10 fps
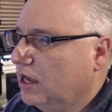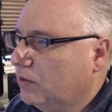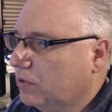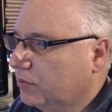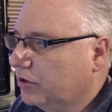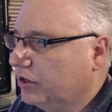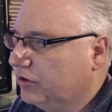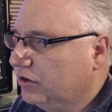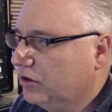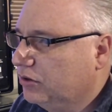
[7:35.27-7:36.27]
And what we're
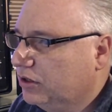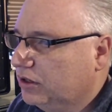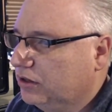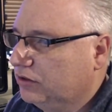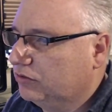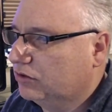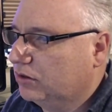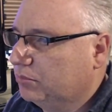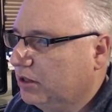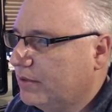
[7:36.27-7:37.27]
going to do is
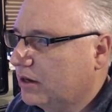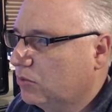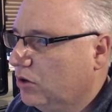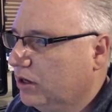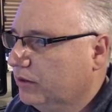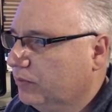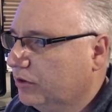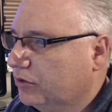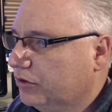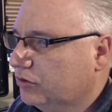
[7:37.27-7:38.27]
on playback 1,
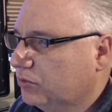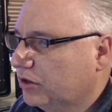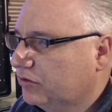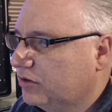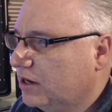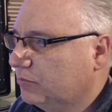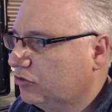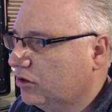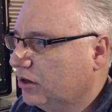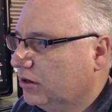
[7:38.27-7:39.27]
we're going to run a
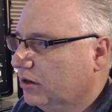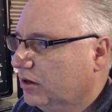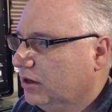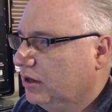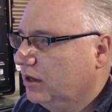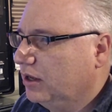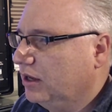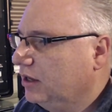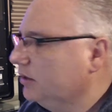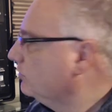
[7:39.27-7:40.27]
snapshot, and